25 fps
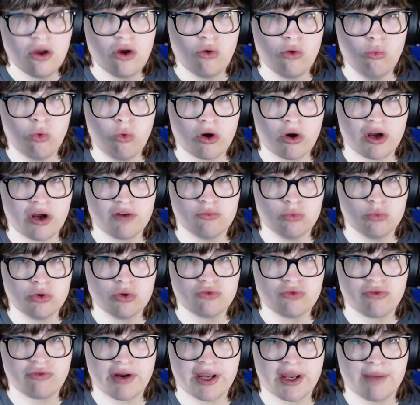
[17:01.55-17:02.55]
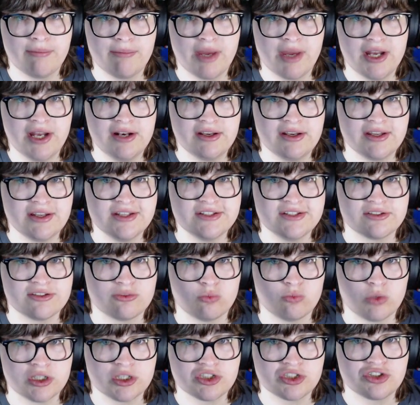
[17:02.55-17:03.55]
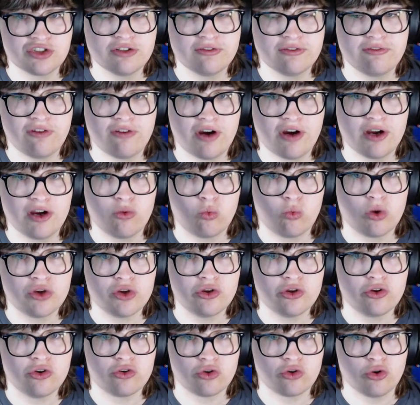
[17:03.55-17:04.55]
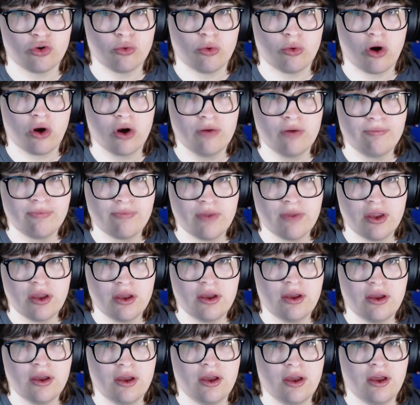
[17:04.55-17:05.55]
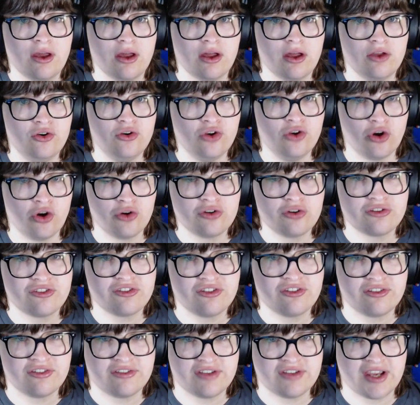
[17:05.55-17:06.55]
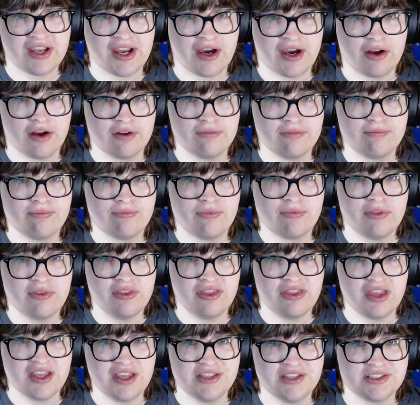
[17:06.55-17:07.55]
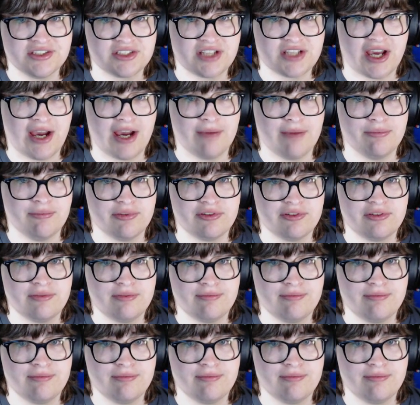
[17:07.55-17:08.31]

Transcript: What I would recommend is once you find what you do want, note down these tabs,